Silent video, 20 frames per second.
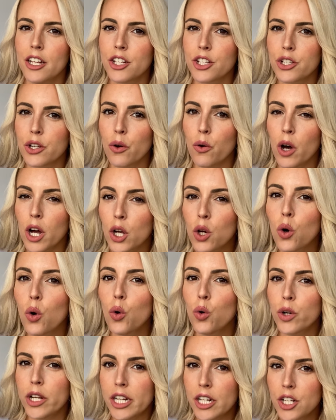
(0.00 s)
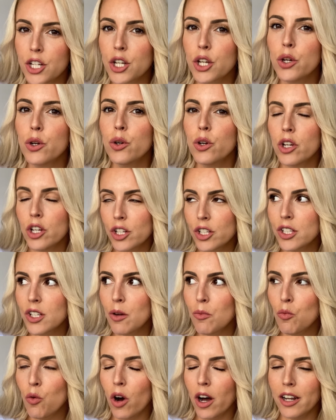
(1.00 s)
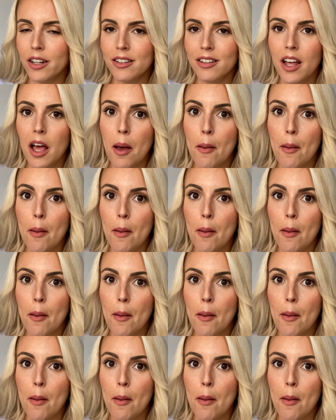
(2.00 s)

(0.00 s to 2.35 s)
So according to someone,